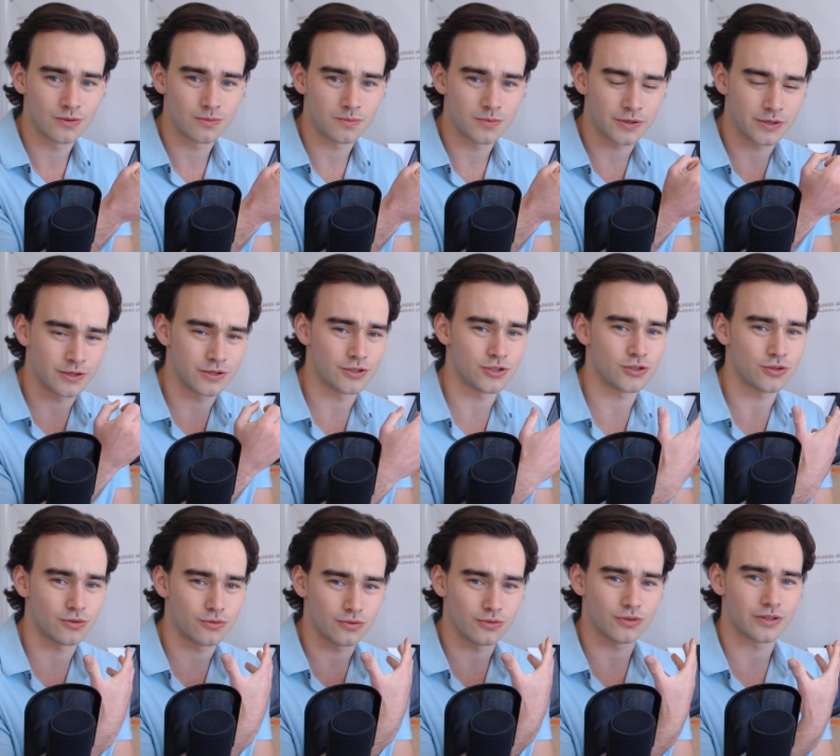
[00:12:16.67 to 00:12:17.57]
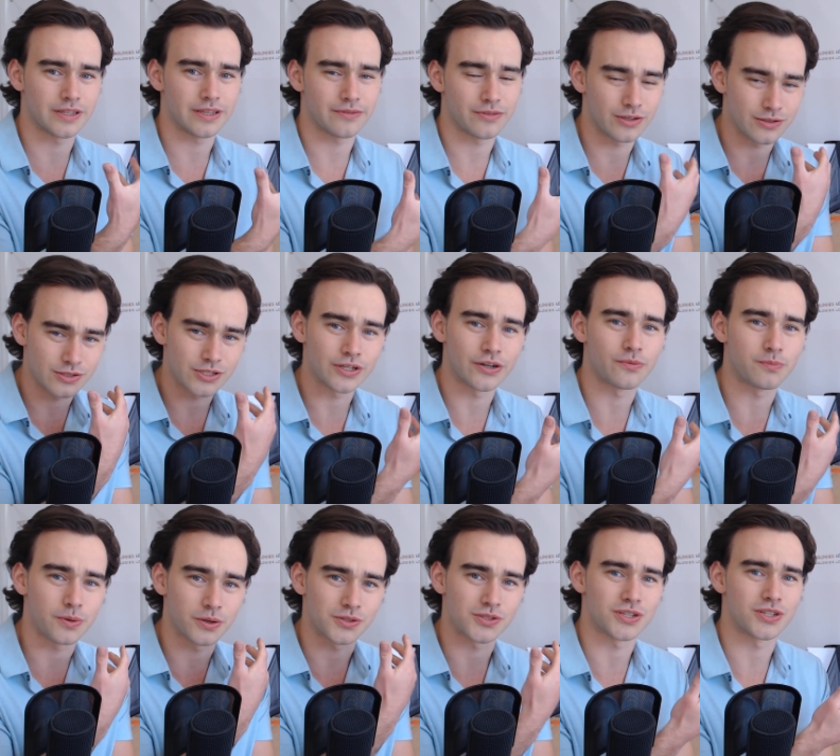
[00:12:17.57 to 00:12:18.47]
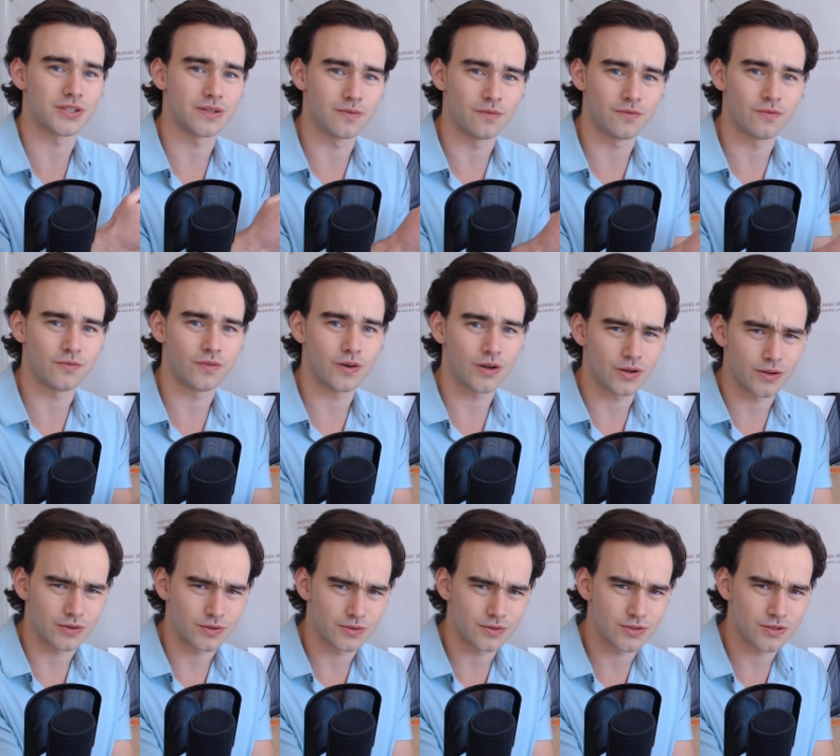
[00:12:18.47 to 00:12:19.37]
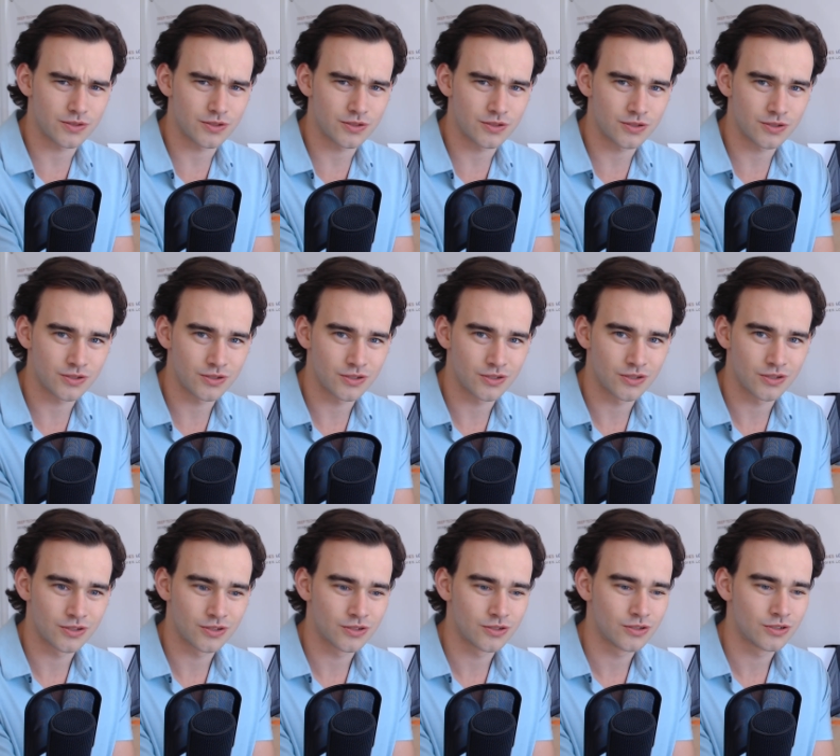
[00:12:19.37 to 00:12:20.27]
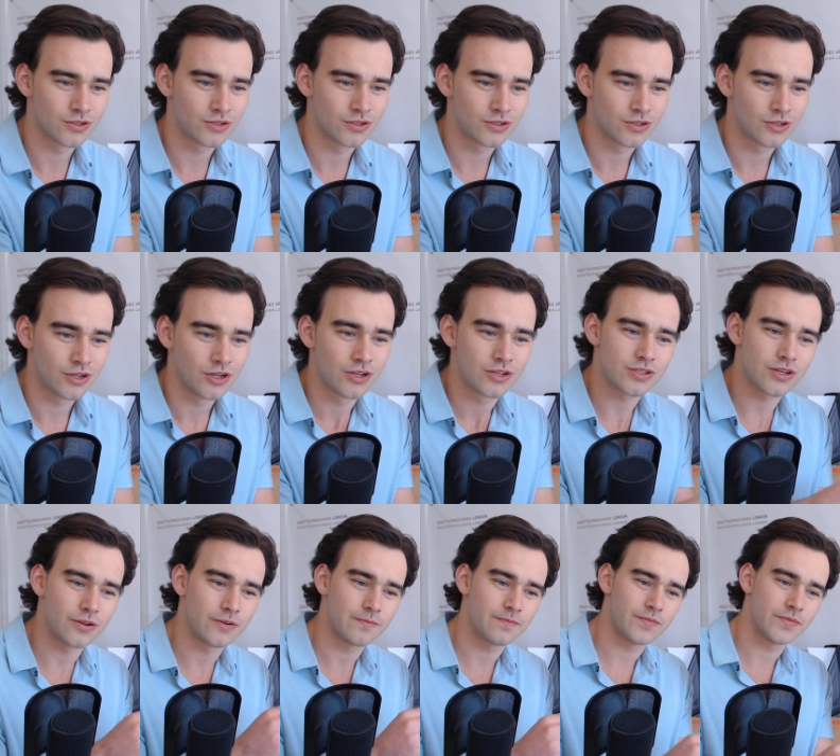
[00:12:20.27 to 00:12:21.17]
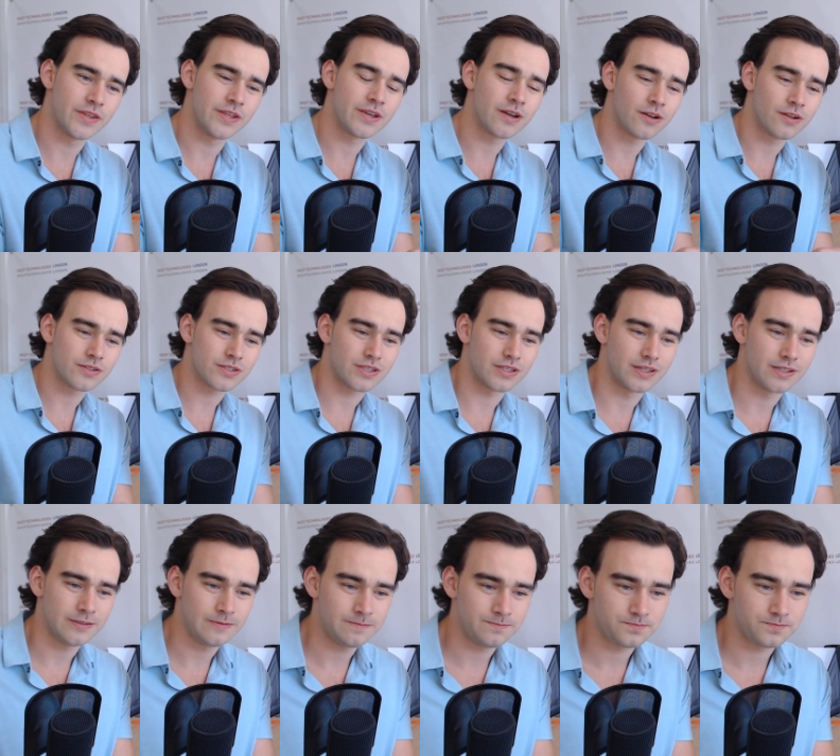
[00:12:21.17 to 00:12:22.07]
because you're giving yourself positive votes. So the answer,